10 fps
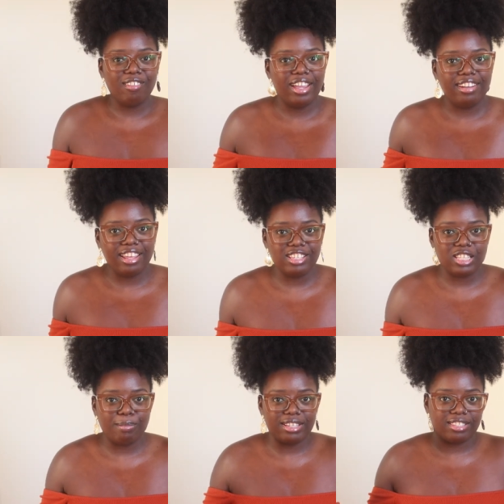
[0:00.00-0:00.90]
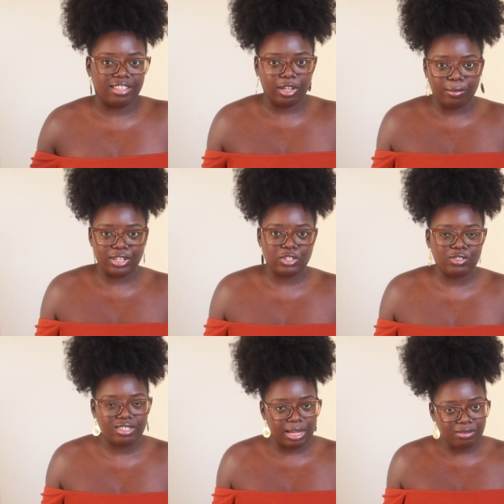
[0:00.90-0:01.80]
right, next on my synthetic wigs you
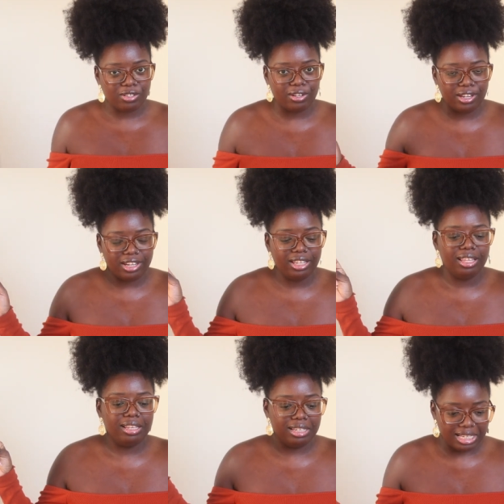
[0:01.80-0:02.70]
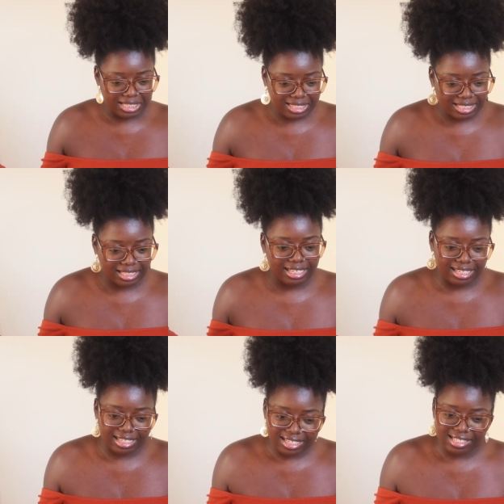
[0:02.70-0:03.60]
slept on list
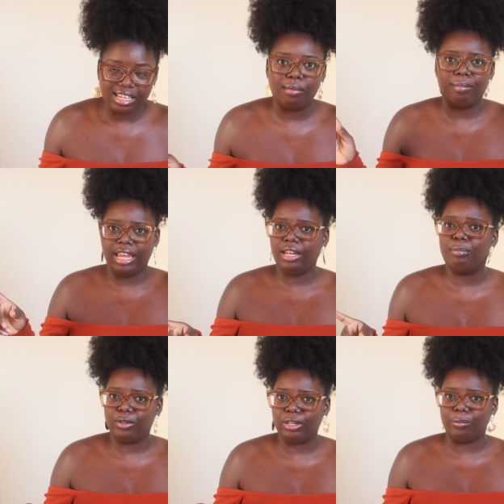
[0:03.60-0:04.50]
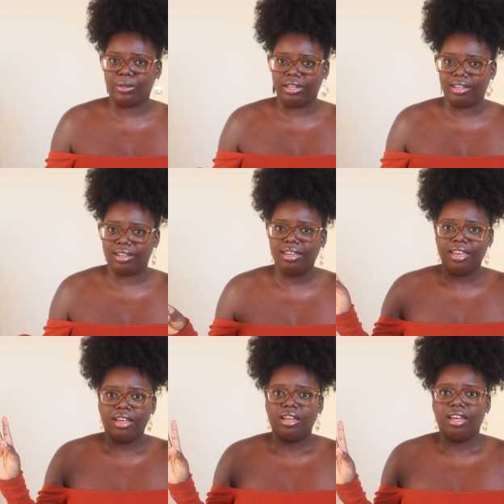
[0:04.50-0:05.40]
is a Mayde Beauty wig.
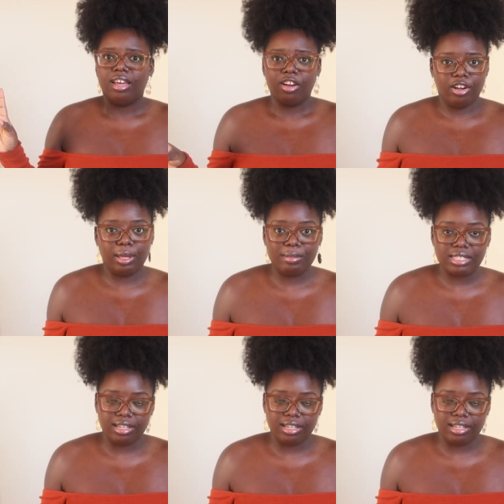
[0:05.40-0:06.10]
Her name is